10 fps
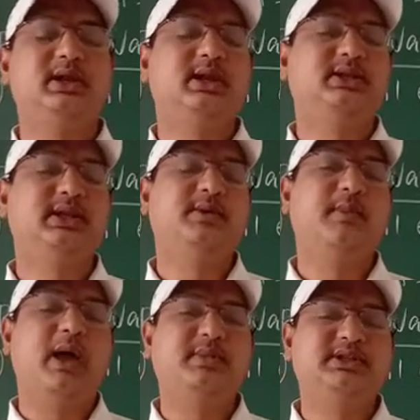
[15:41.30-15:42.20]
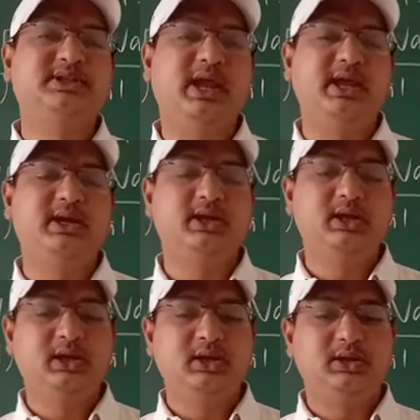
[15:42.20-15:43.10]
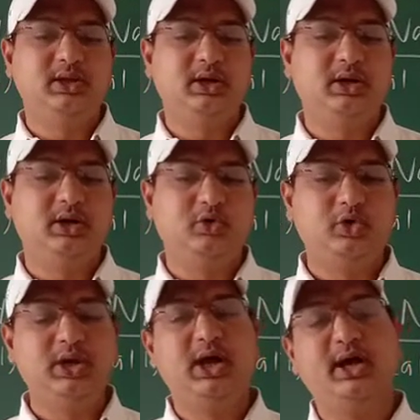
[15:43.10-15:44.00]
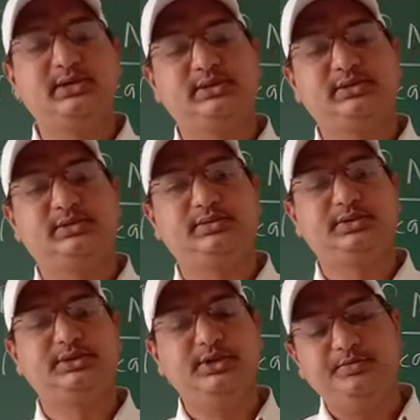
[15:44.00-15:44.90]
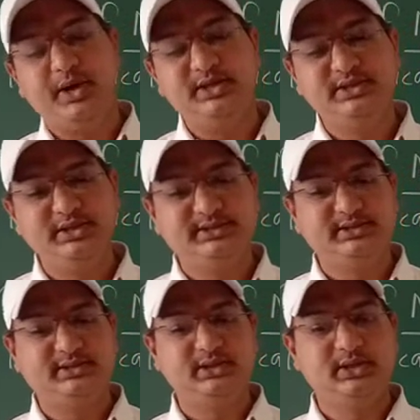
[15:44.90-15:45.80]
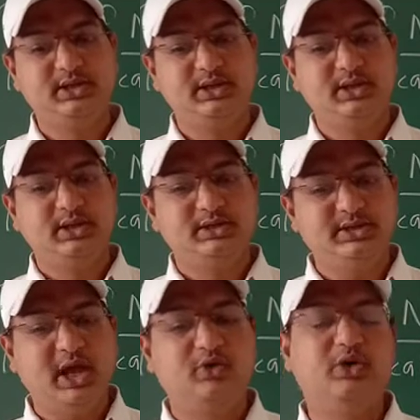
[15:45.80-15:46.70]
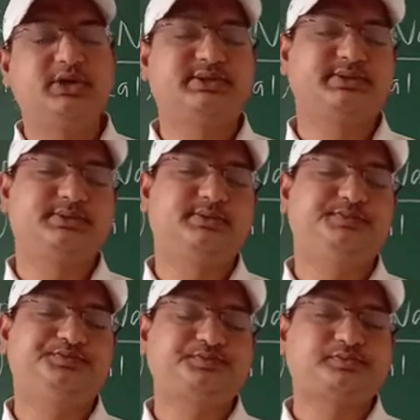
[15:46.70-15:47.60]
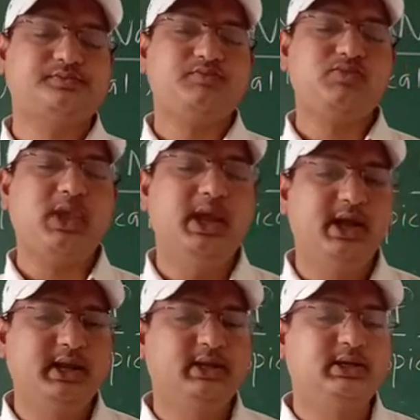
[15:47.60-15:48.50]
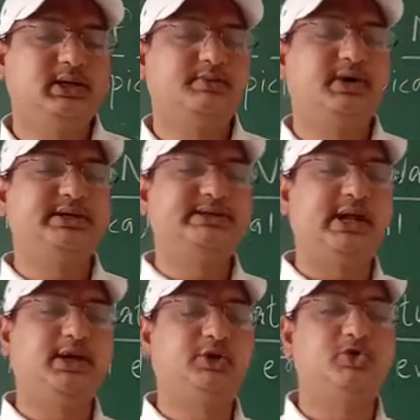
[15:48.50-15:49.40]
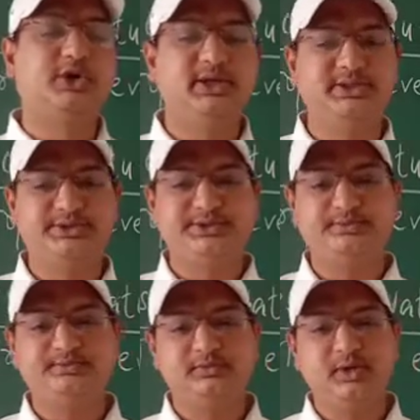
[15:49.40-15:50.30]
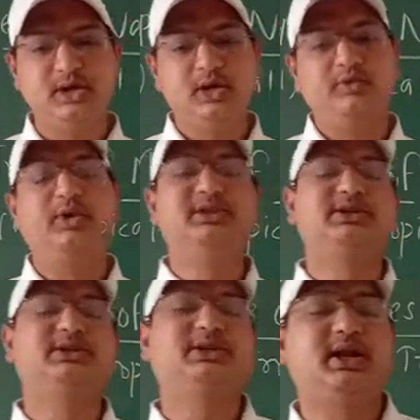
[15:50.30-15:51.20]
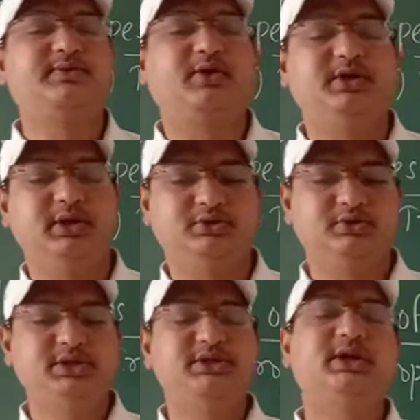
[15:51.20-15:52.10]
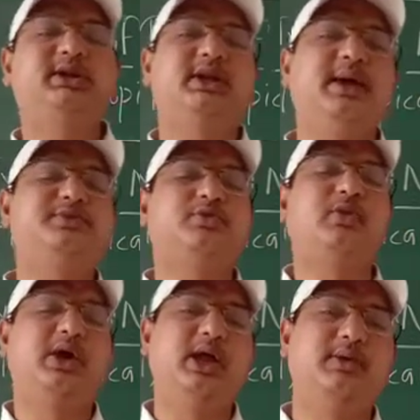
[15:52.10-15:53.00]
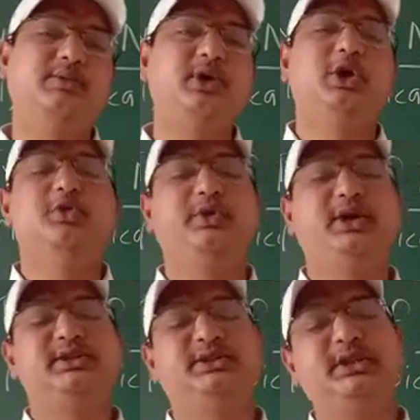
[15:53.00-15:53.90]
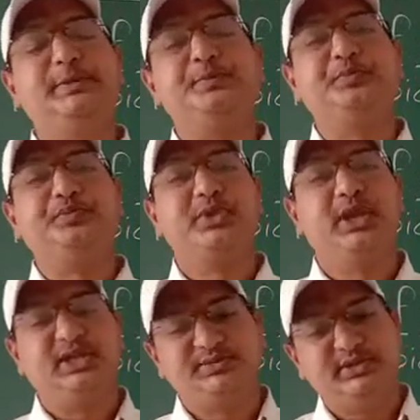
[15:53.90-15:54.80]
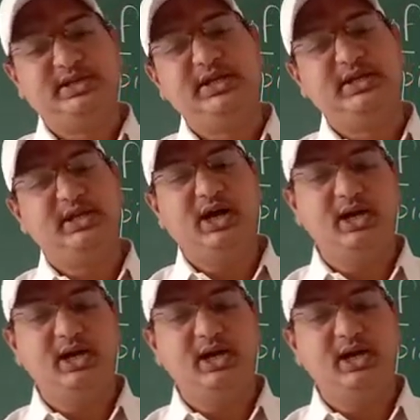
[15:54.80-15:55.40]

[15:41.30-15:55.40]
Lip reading: then the mammals like the gorillas, chimpanzees, jaguars, and the birds like toucans, vultures are found here. So these are the types of wildlife you can see, especially in the